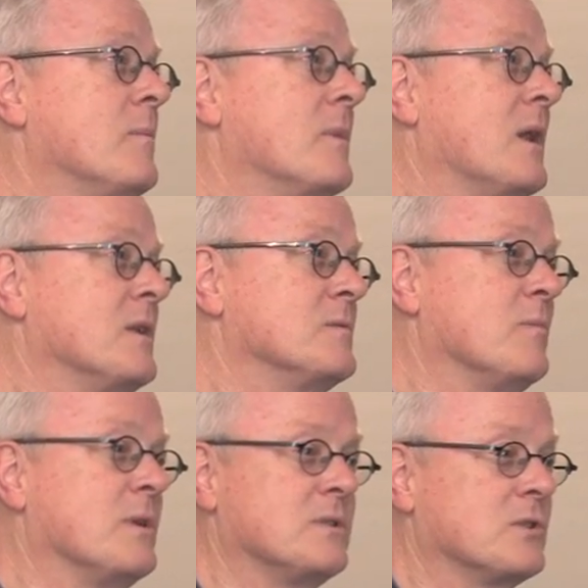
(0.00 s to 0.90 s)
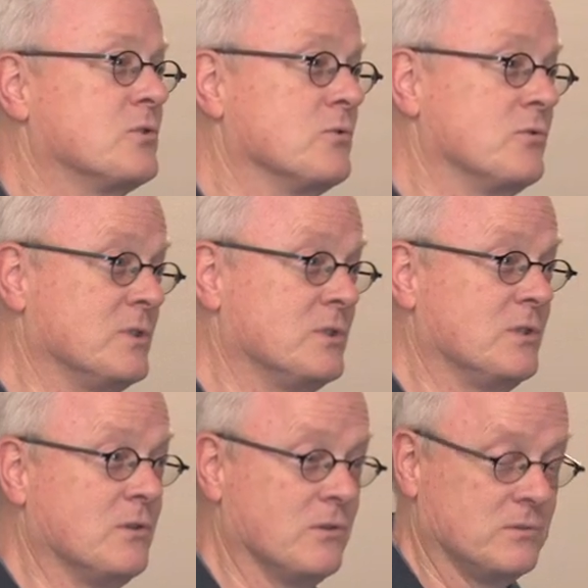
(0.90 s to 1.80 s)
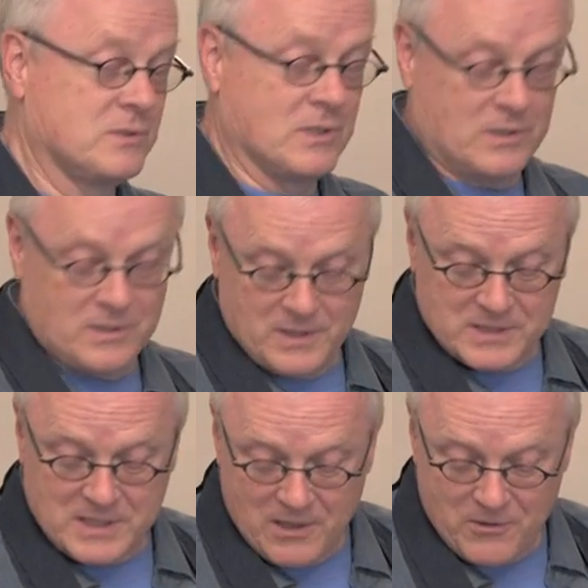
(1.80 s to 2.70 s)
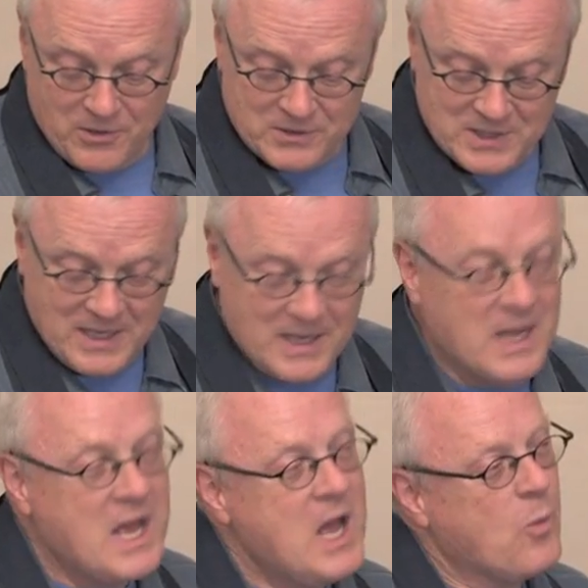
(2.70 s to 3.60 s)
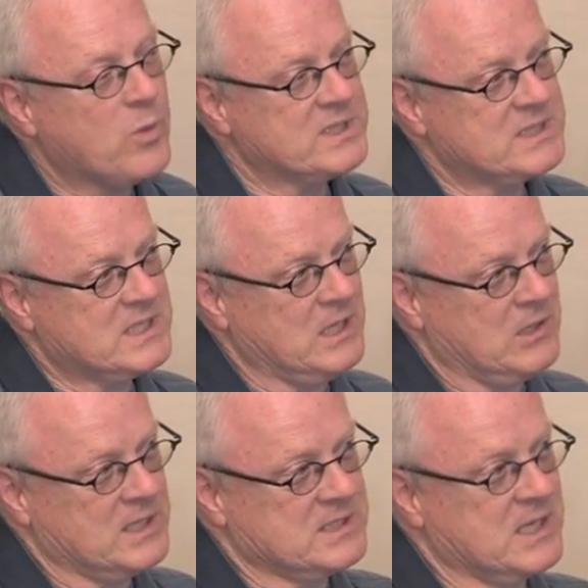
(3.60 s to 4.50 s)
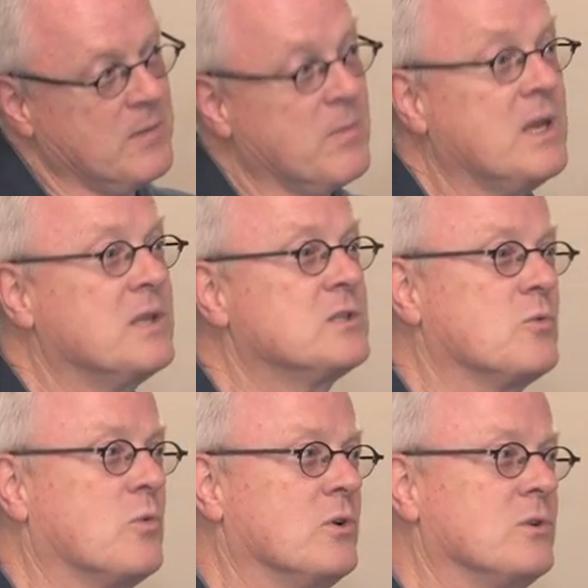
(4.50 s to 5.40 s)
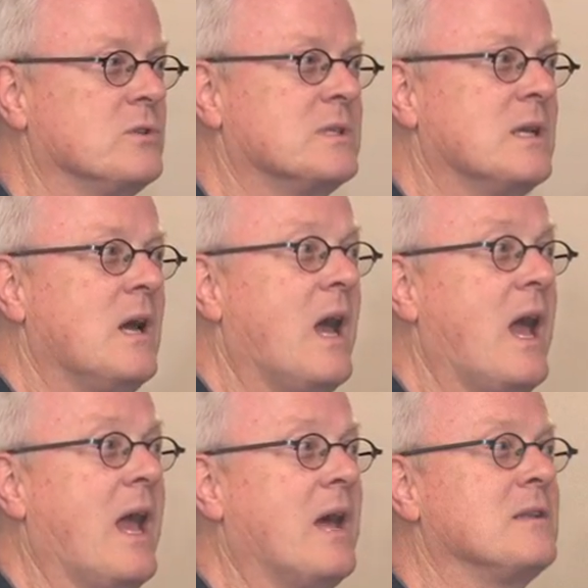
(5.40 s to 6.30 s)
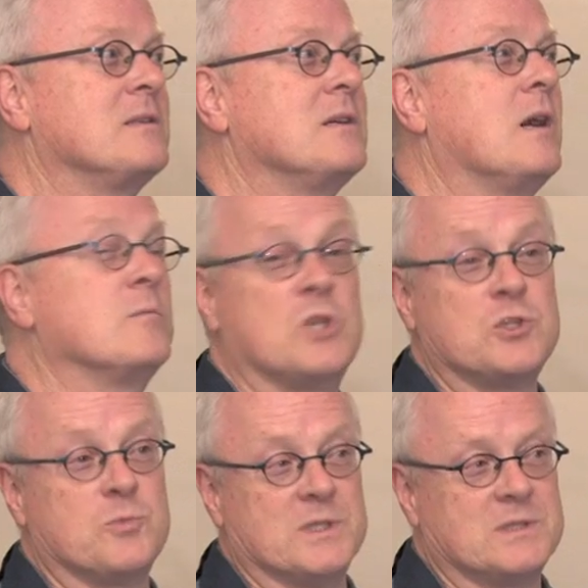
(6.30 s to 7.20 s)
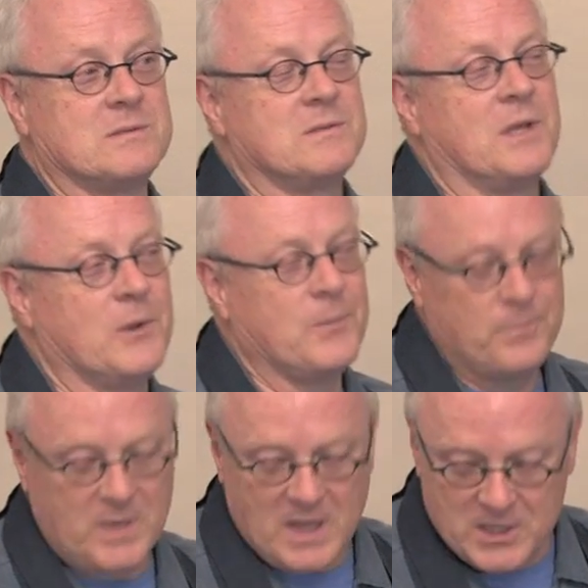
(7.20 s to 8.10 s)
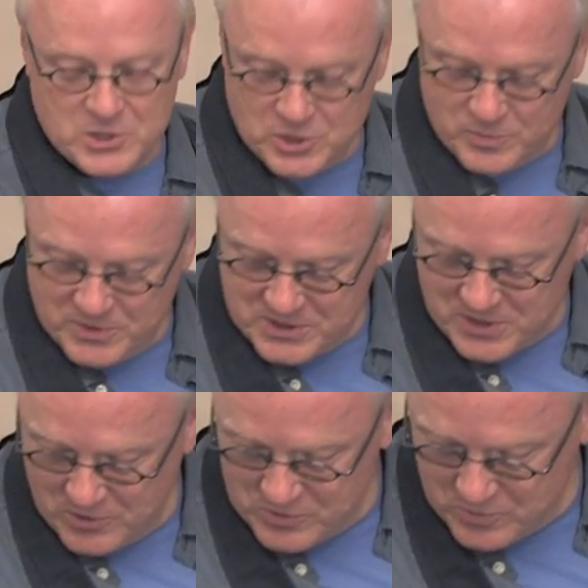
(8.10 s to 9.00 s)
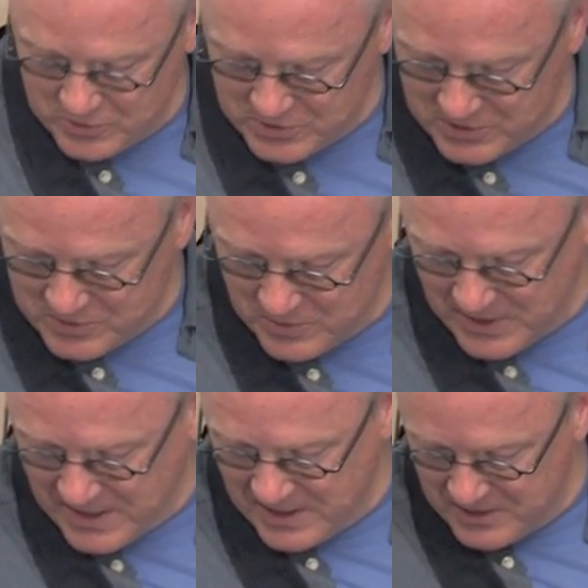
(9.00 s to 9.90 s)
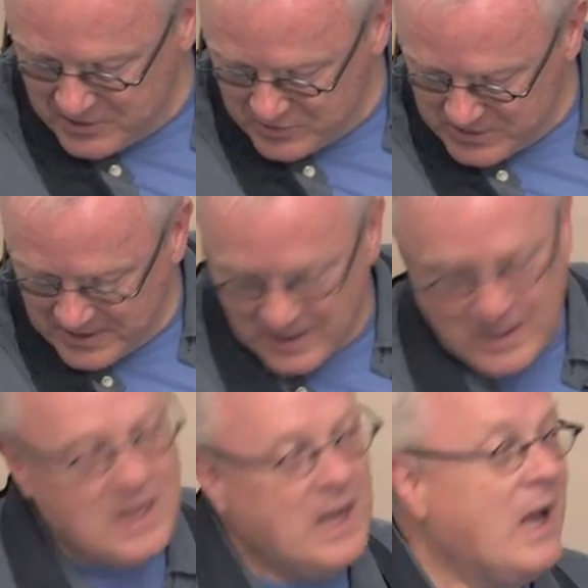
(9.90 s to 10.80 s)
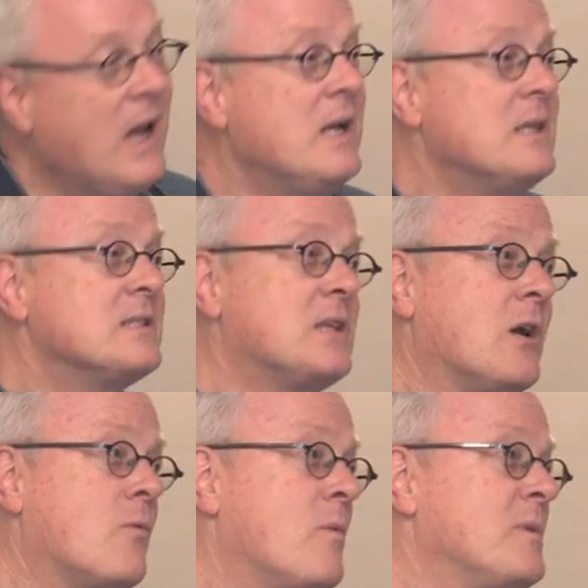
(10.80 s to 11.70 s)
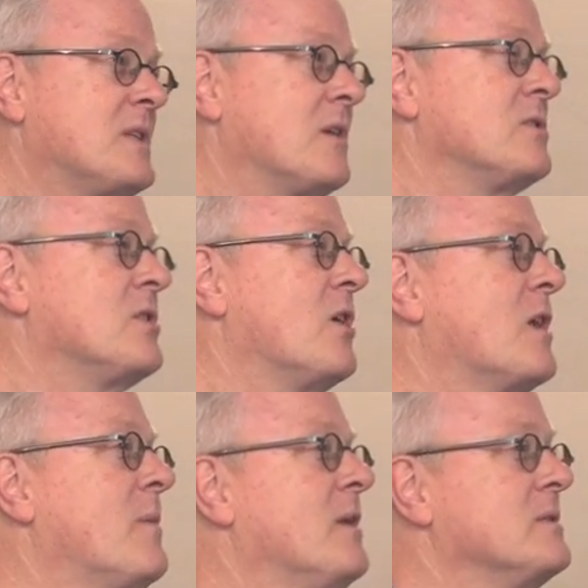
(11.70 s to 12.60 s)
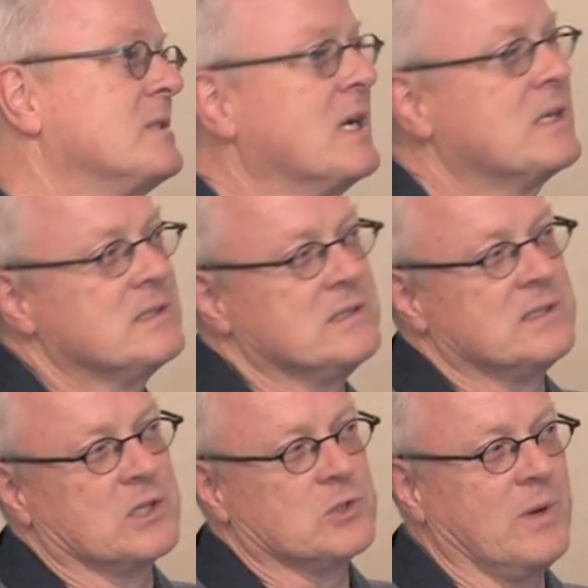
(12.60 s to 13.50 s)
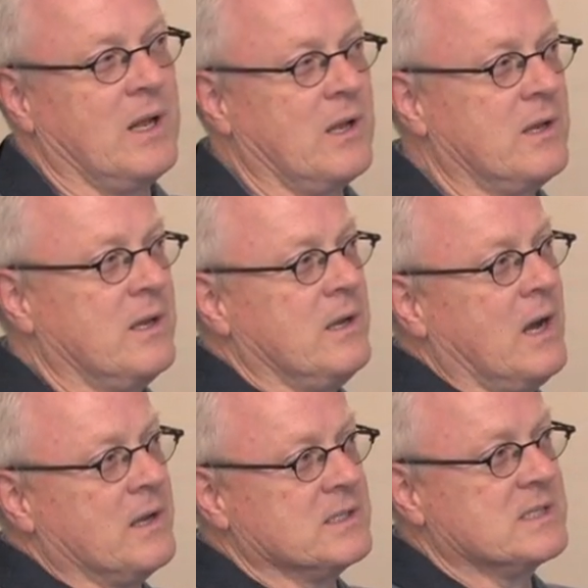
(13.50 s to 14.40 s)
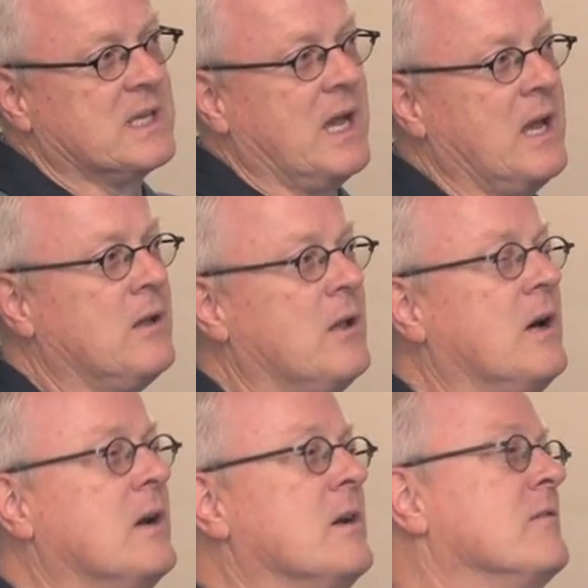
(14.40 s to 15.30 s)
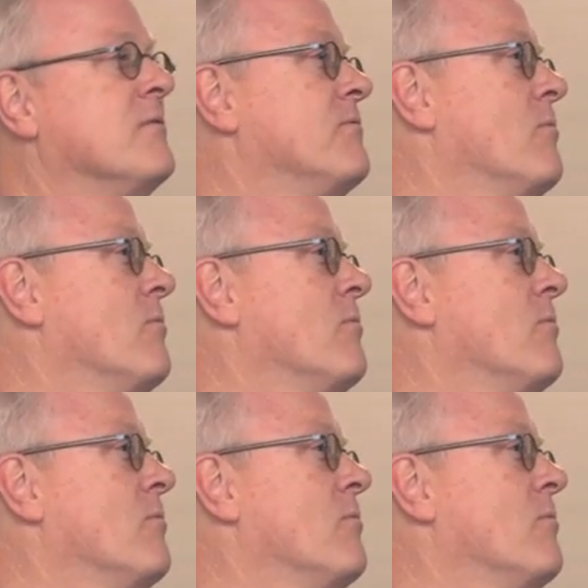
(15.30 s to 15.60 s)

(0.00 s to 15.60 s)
Gay, Lesbian, Bisexual, Transgender Sangha that's gathered here today. We still assign meaning to words and judgments, and judgments to those words. So it's really kind of interesting. So when we start to talk about sex and sexuality on a scale of,